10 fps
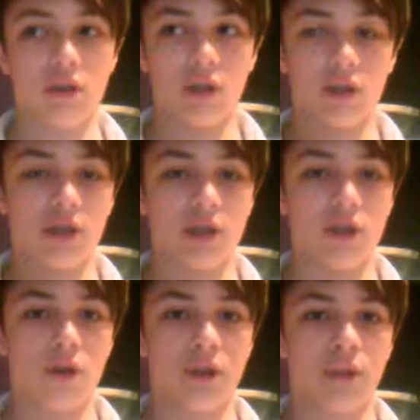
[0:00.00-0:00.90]
the
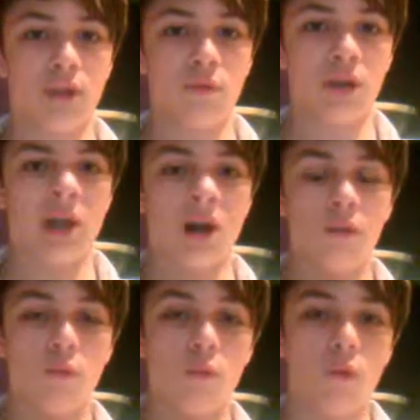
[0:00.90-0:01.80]
center and literally
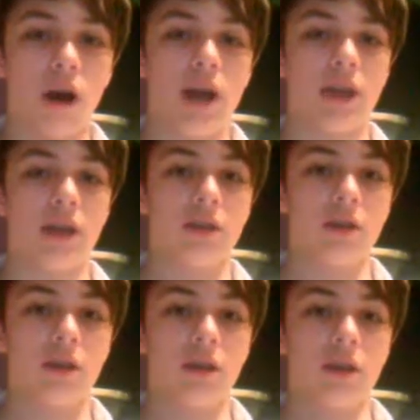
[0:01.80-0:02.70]
unwind
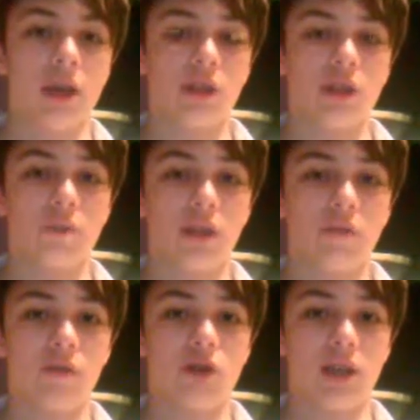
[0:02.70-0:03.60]
at the speed
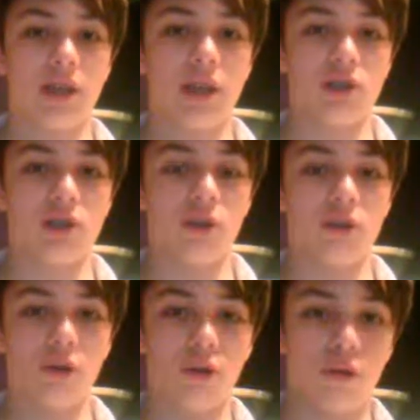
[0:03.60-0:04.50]
of the jet engine
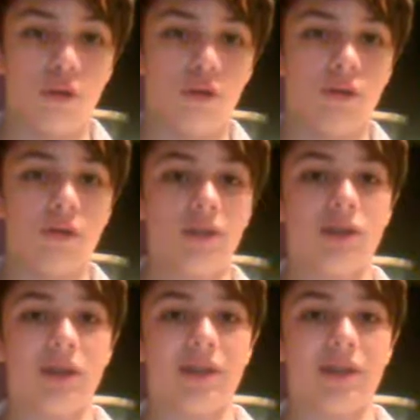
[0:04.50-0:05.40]
the whole
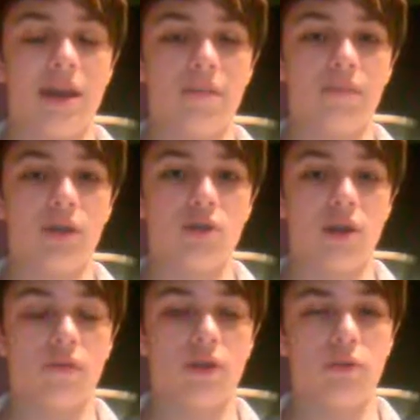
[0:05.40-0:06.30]
DNA, so
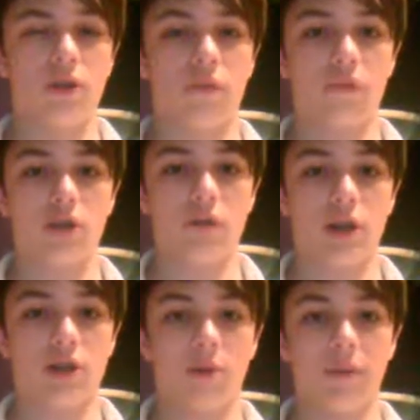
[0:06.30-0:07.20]
you have two different
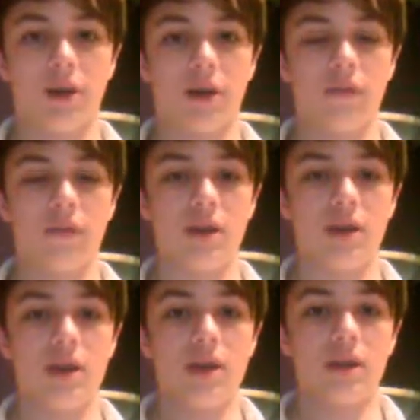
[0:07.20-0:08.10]
strands coming off.
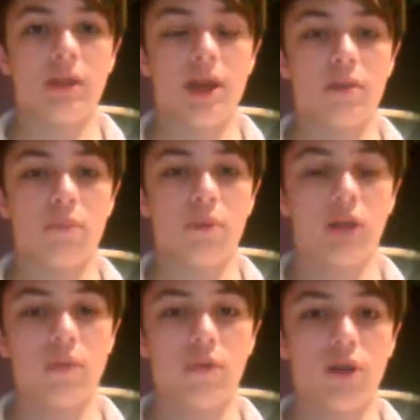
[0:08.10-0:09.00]
Then
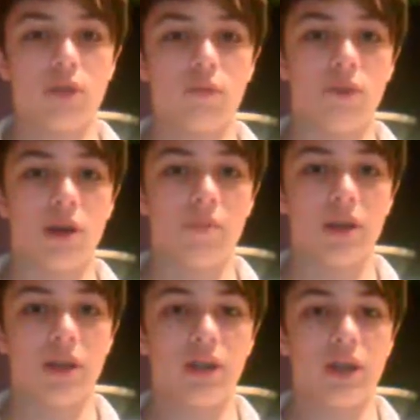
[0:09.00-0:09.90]
polymerase will come
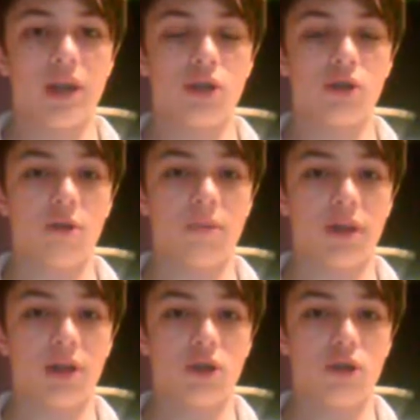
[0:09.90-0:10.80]
in and start
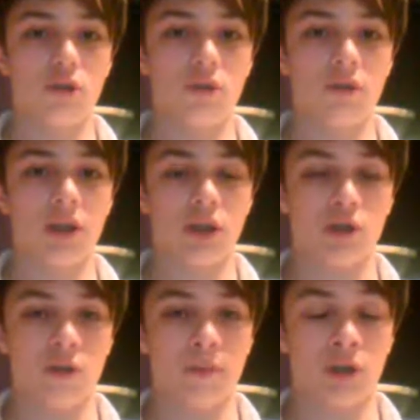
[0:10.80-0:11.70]
making two
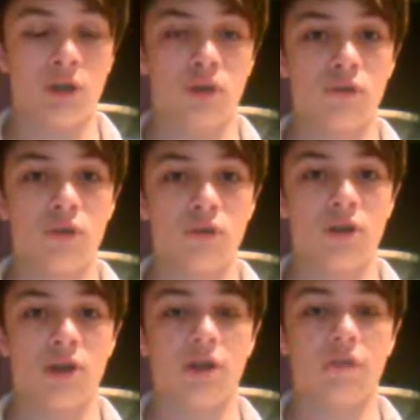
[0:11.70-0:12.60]
new
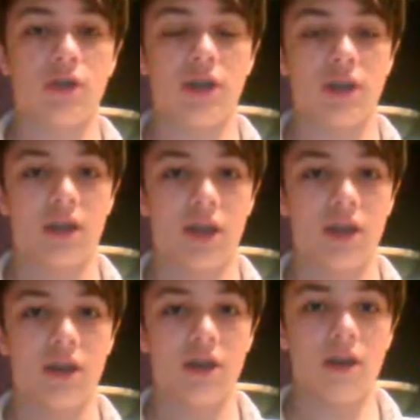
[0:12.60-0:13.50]
strands of
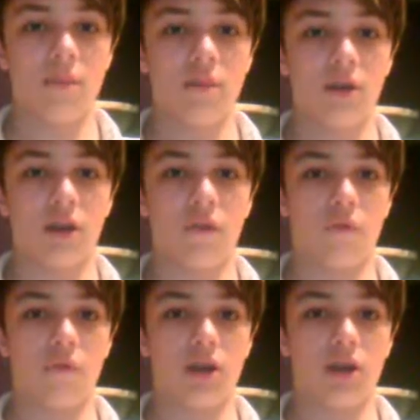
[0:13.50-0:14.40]
DNA, building it
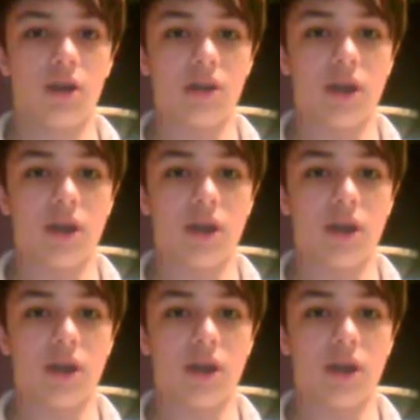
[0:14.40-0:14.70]
from the